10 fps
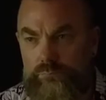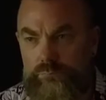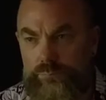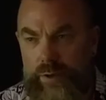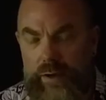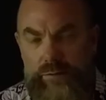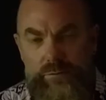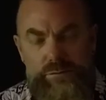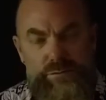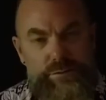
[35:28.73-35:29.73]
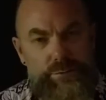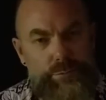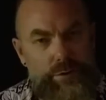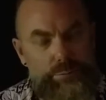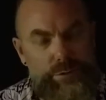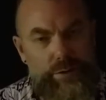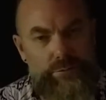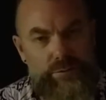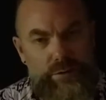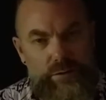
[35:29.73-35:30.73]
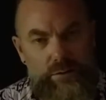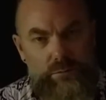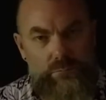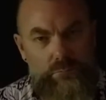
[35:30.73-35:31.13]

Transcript: patterns that might be outdated.